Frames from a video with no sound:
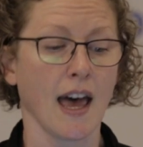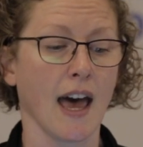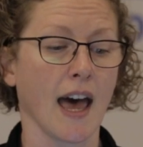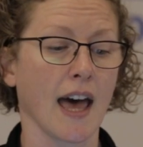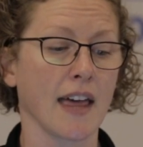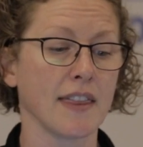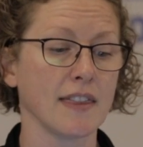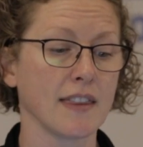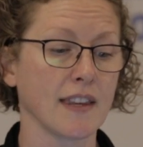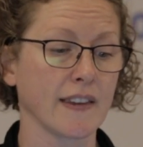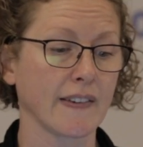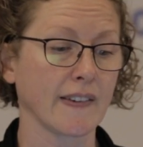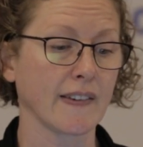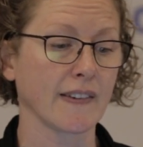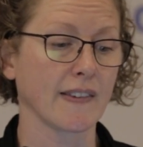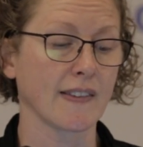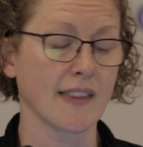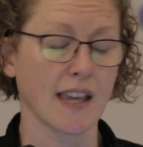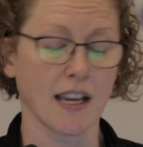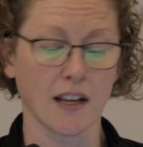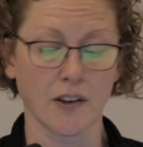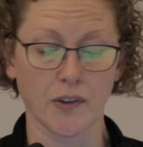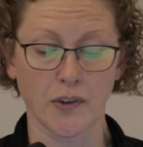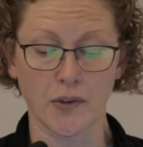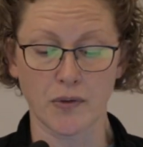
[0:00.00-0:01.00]
And this is
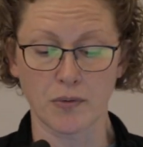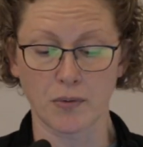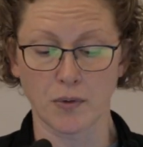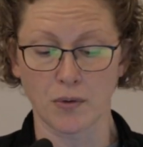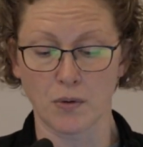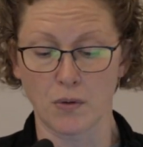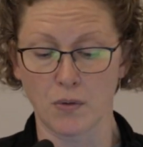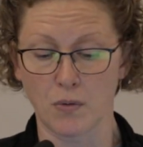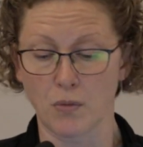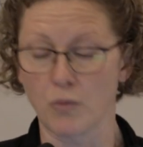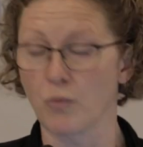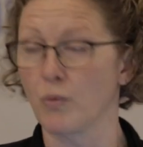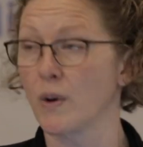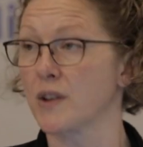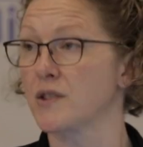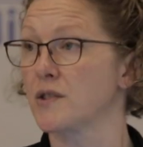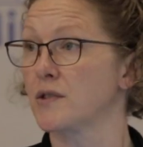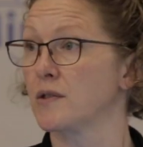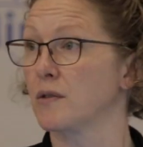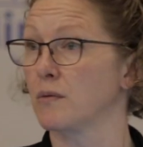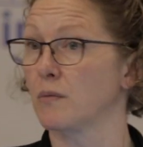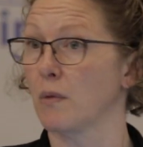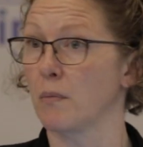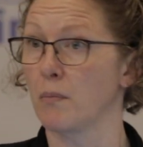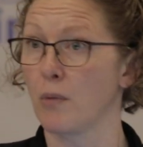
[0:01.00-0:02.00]
things through
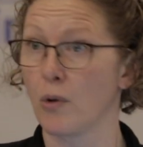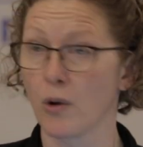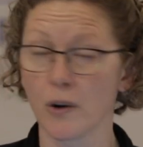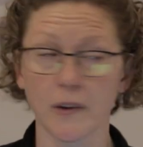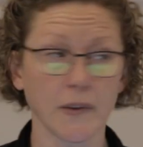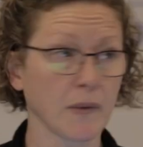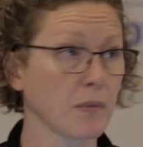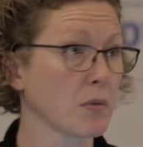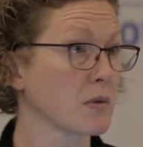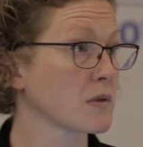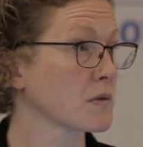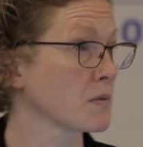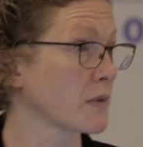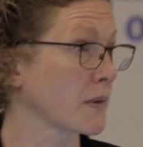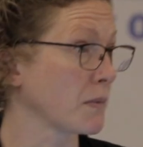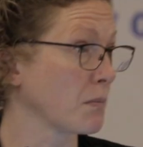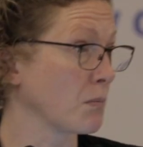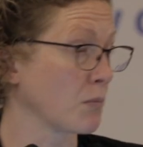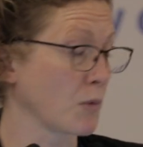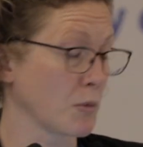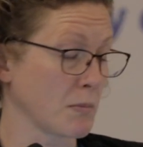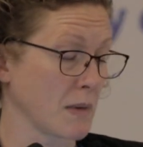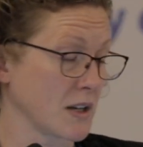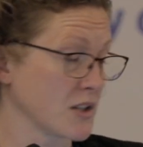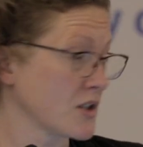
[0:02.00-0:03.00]
registered reports, which
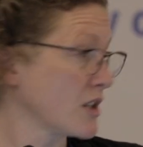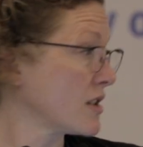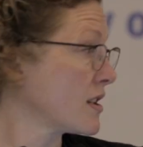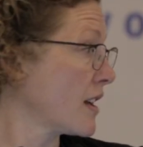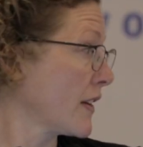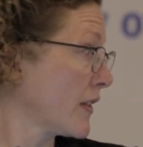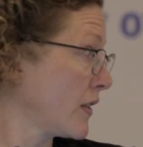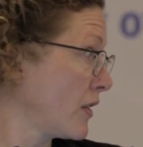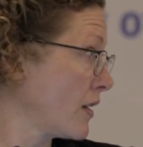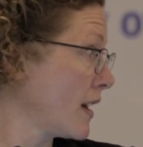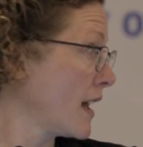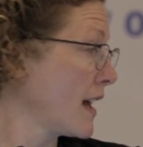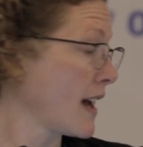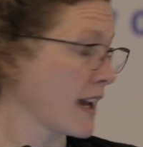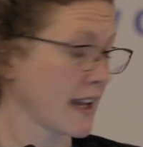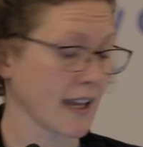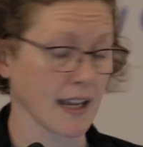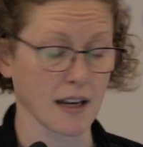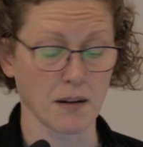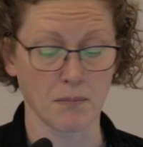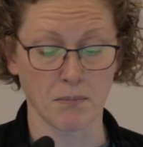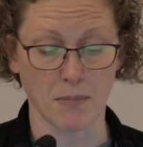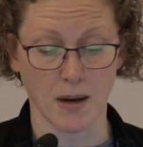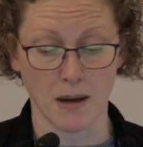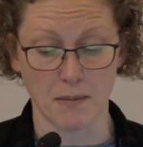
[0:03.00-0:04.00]
were mentioned yesterday
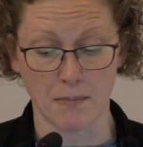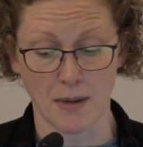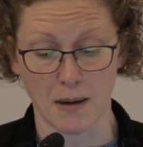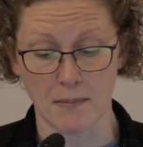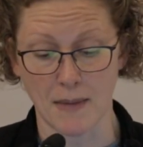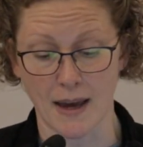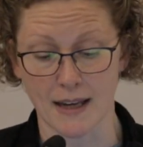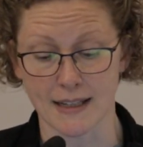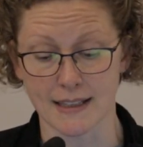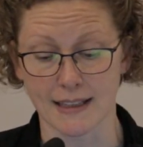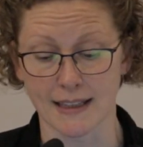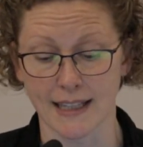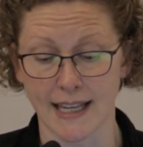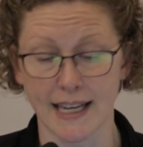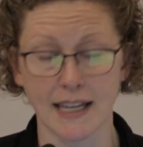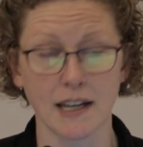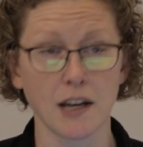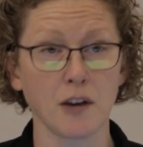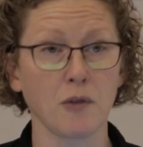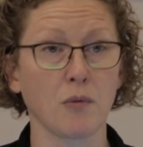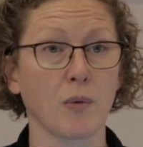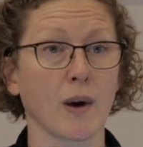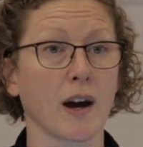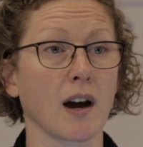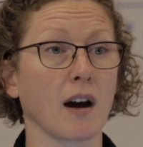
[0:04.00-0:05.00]
again by
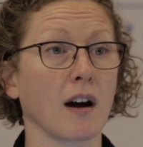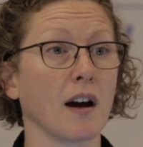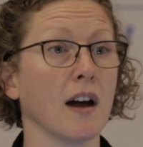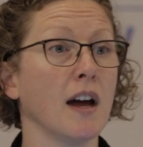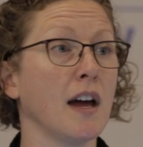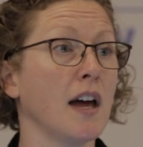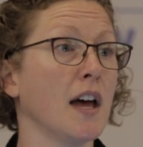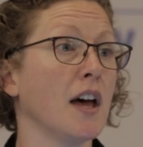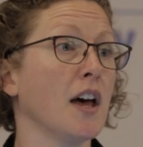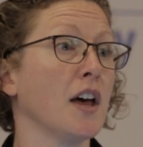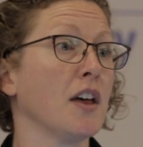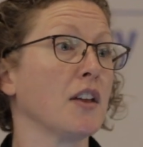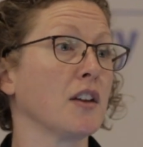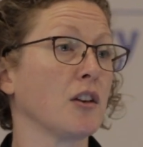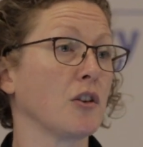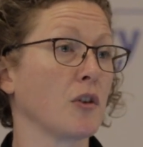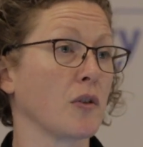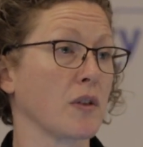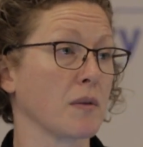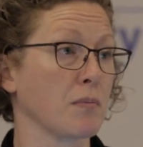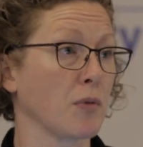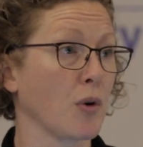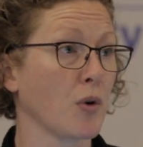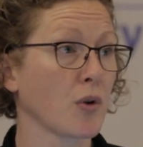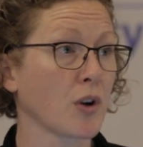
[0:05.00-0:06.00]
Magdalena, where
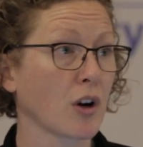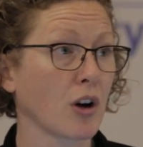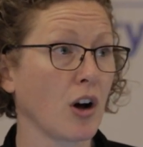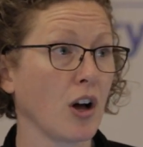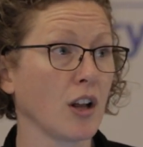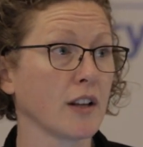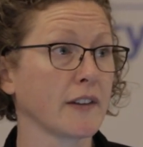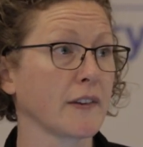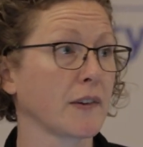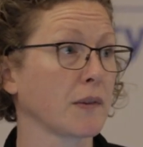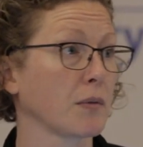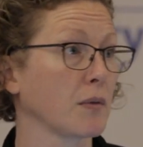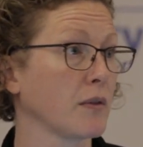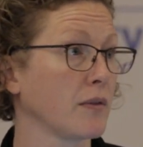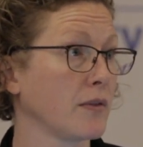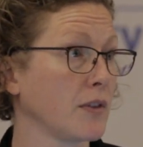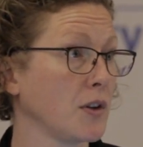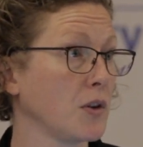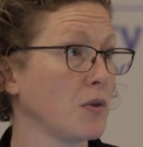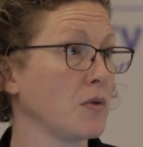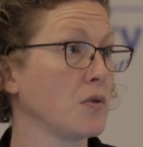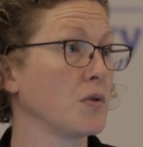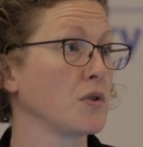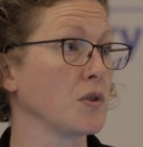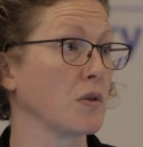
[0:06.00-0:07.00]
the protocol is
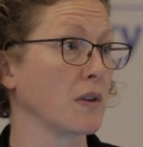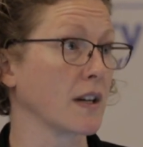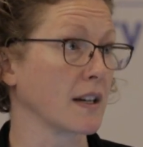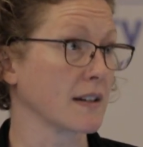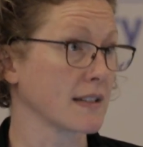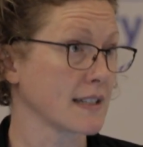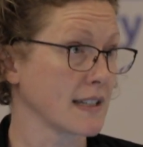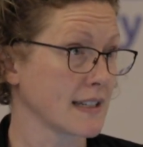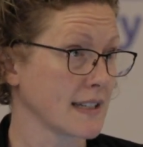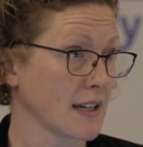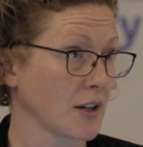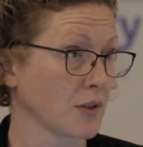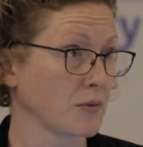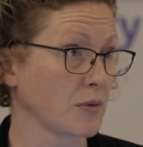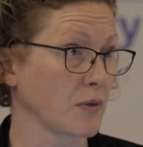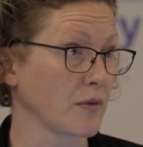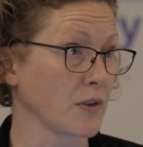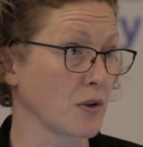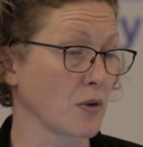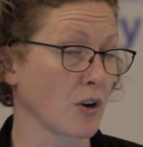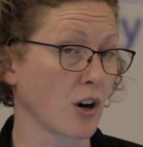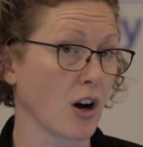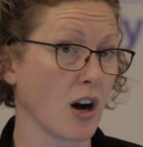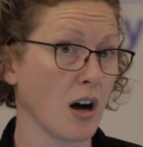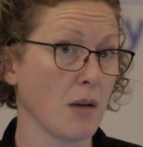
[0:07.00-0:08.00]
reviewed, you get detailed
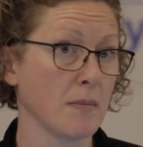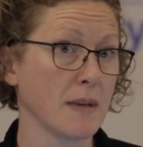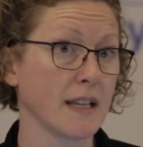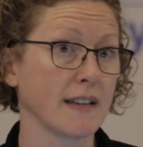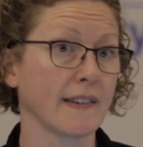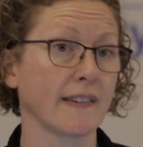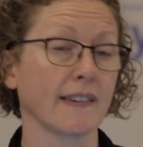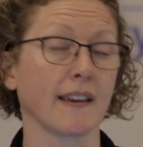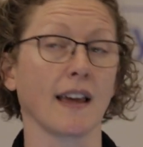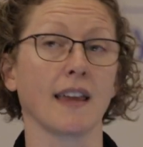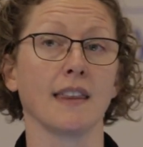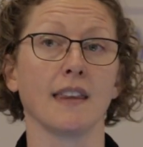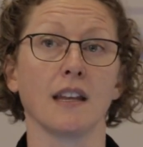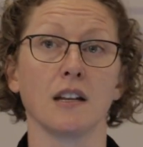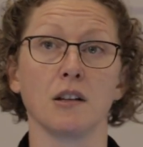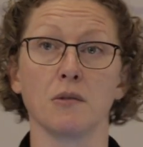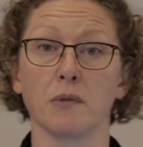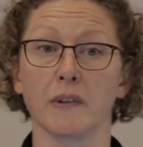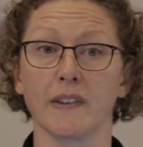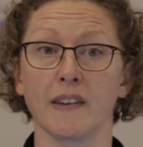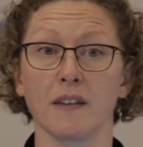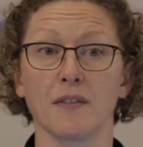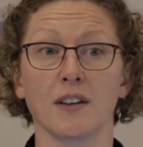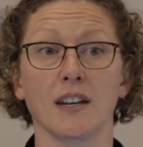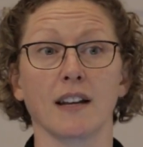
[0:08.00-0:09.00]
reviewer comments, and then you
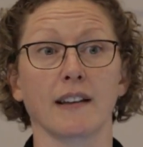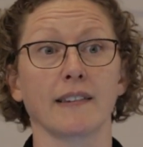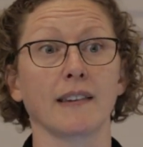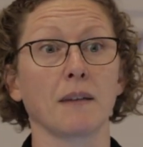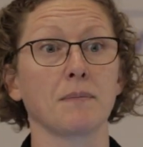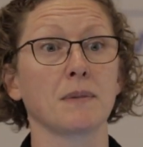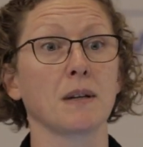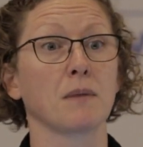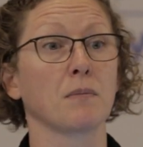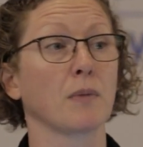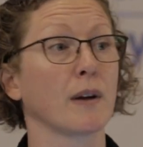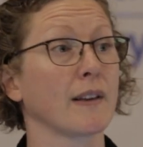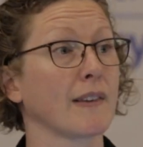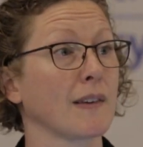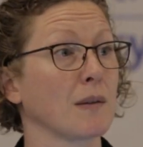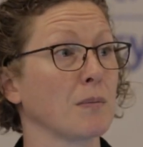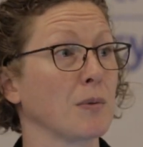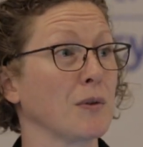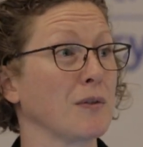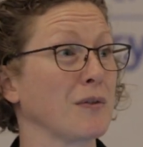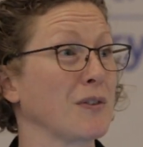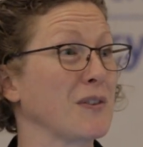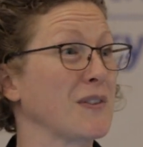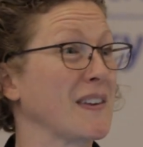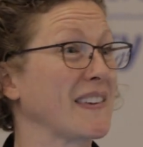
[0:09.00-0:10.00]
receive an accepted
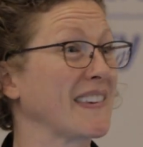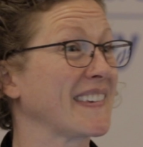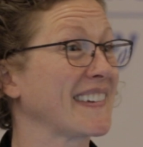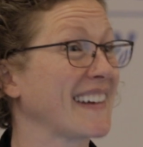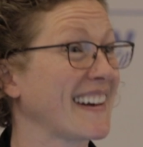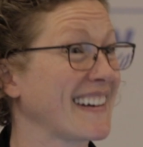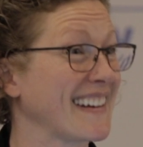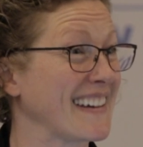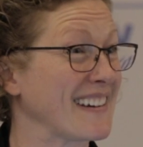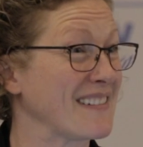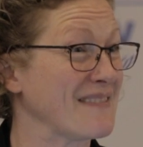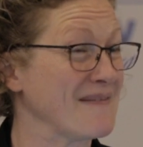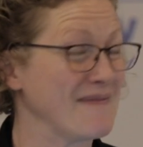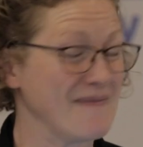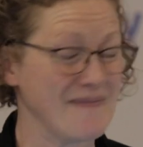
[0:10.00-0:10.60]
principle for the study.